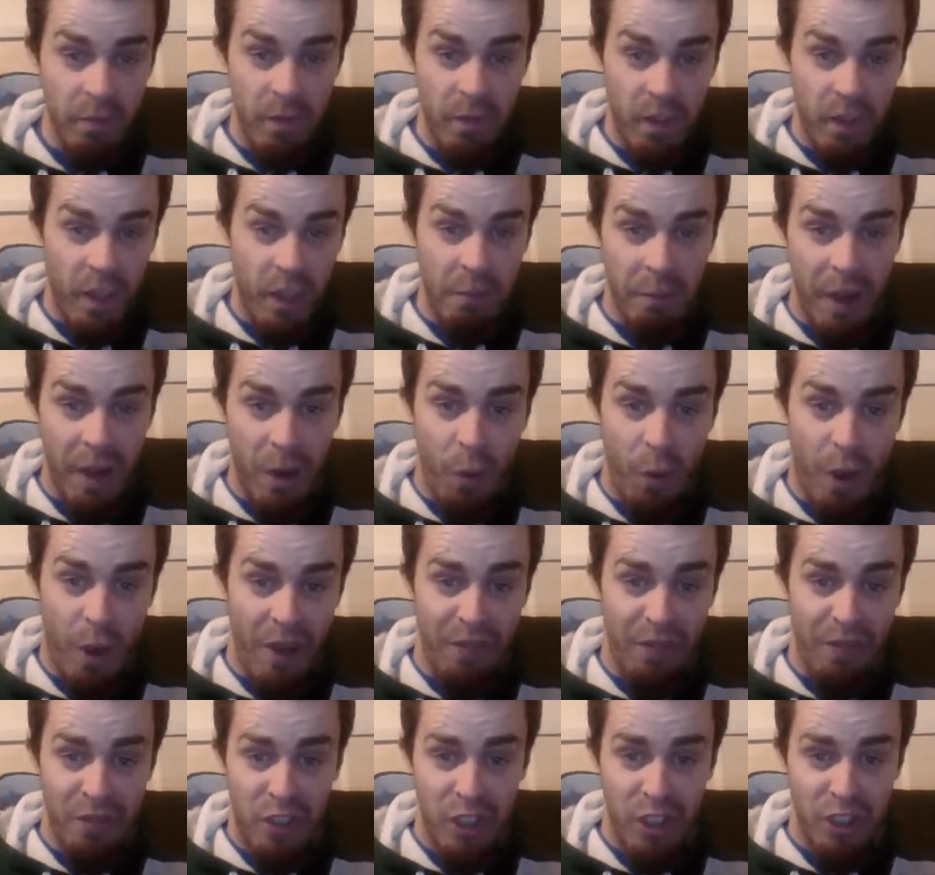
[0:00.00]
like my wife
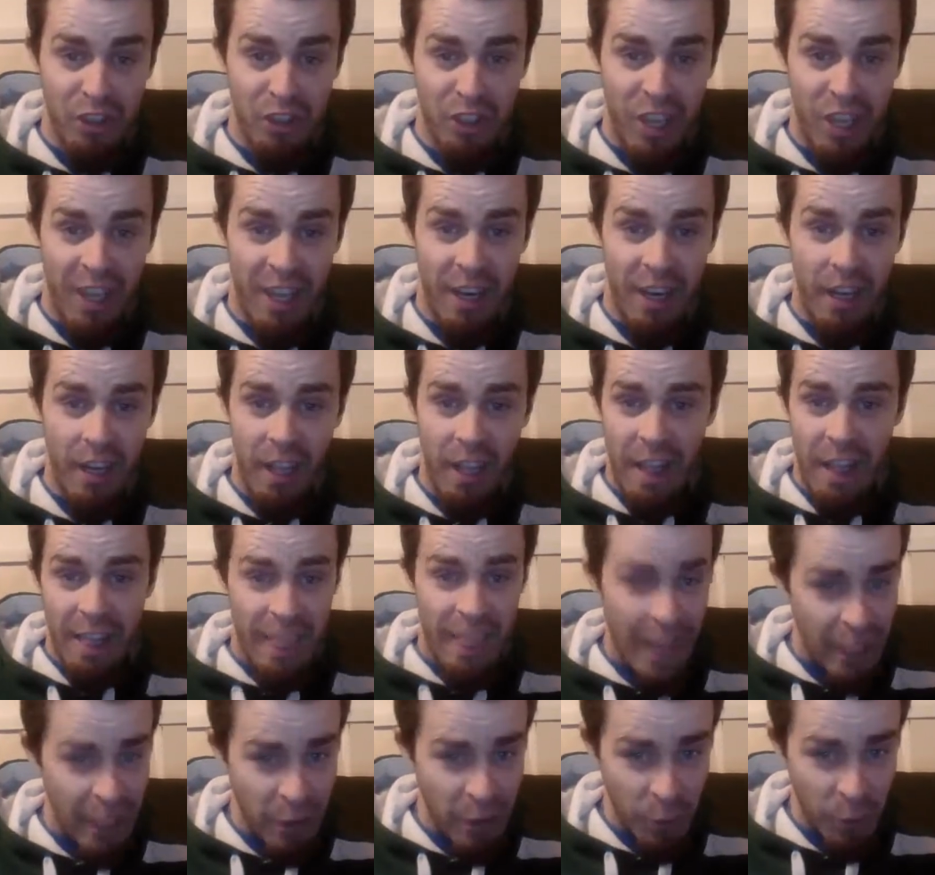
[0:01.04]
just said.
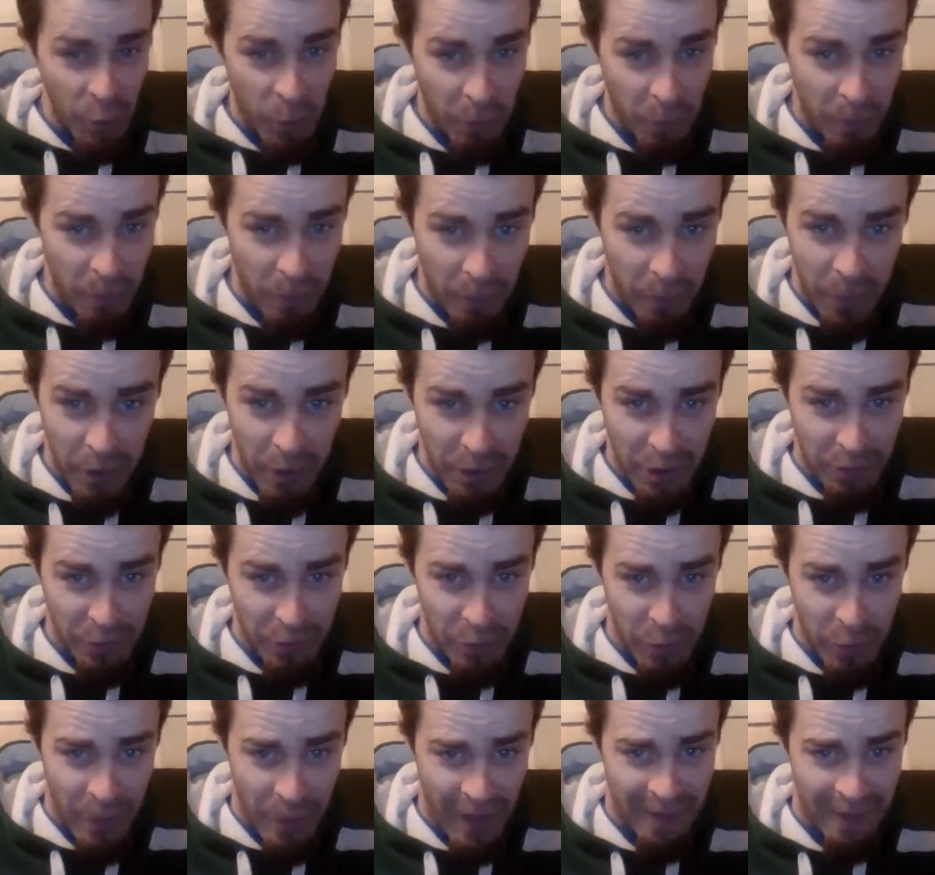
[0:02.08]
That's what puts
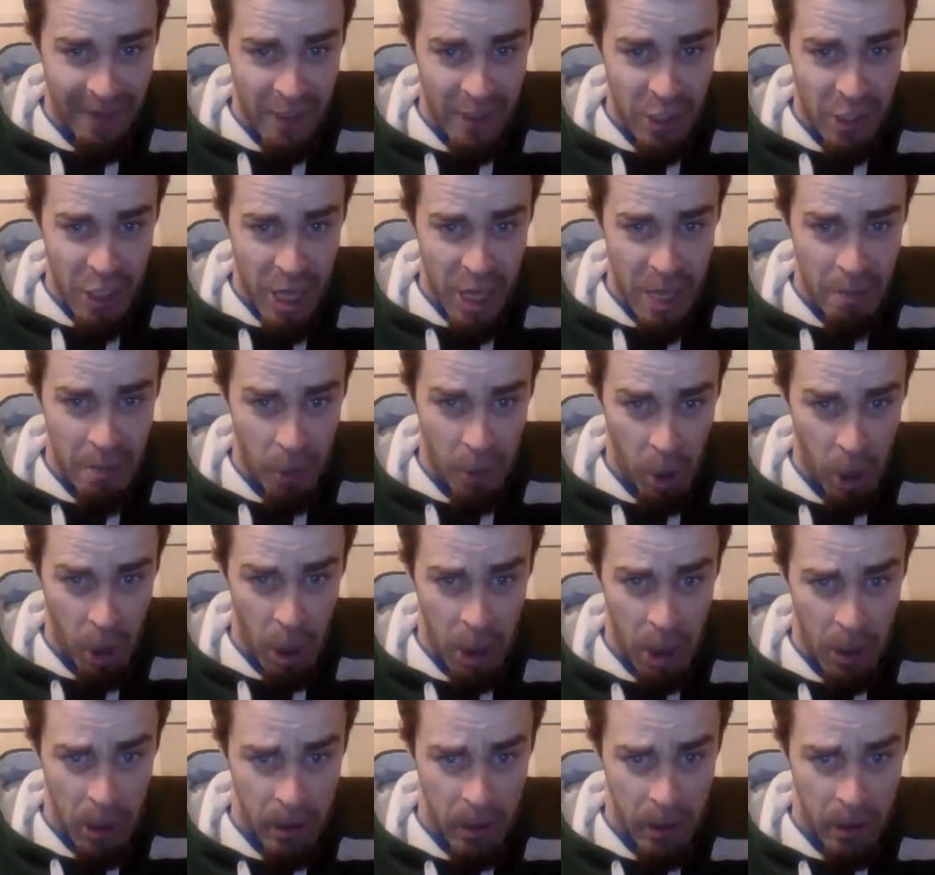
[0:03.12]
food on their table.